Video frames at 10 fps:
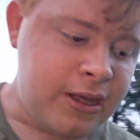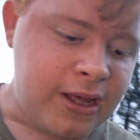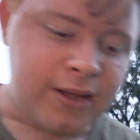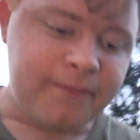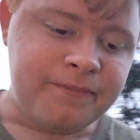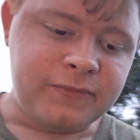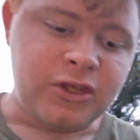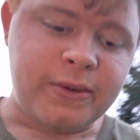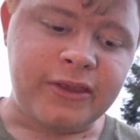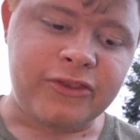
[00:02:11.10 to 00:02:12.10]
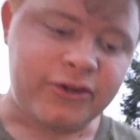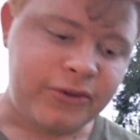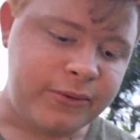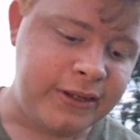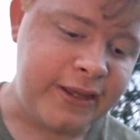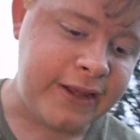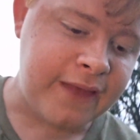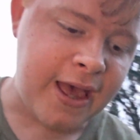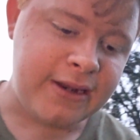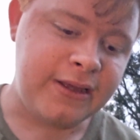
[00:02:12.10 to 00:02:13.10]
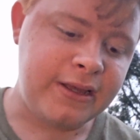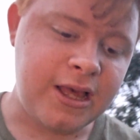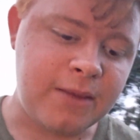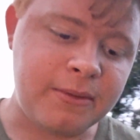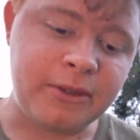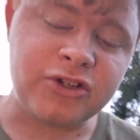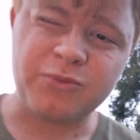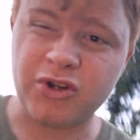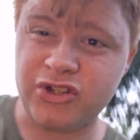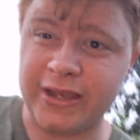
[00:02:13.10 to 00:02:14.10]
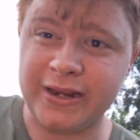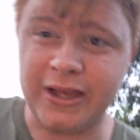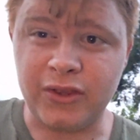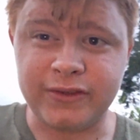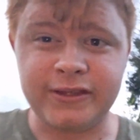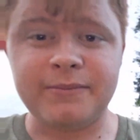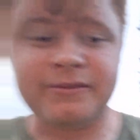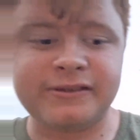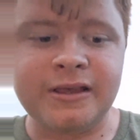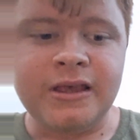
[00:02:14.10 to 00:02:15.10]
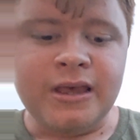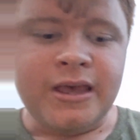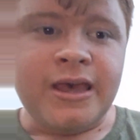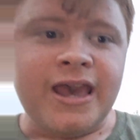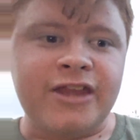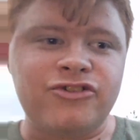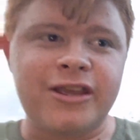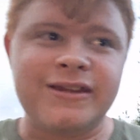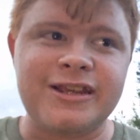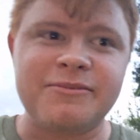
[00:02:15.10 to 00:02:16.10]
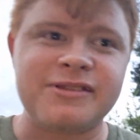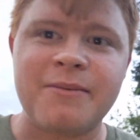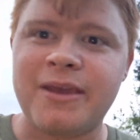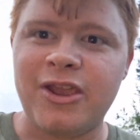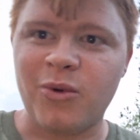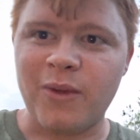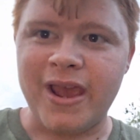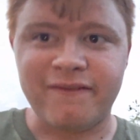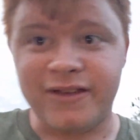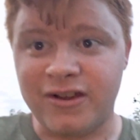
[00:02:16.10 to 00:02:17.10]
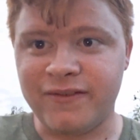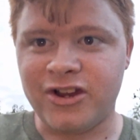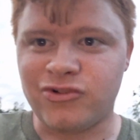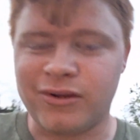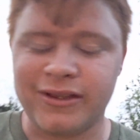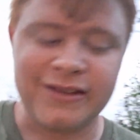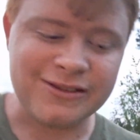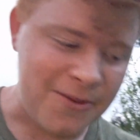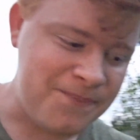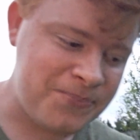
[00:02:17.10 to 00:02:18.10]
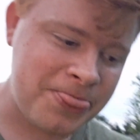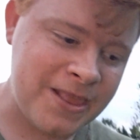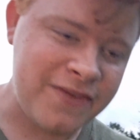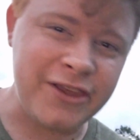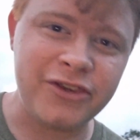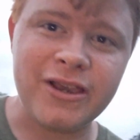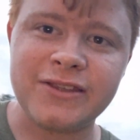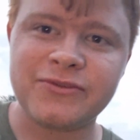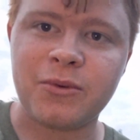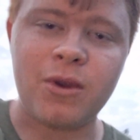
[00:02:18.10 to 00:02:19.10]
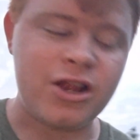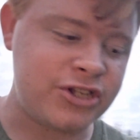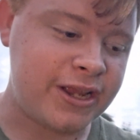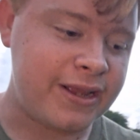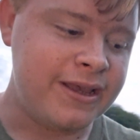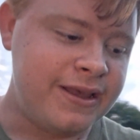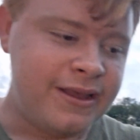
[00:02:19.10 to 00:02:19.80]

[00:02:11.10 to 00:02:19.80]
Um, going through, getting that. Um, a bunch more chicken health tips and chicken tips coming your way very, very shortly. So thank you guys for watching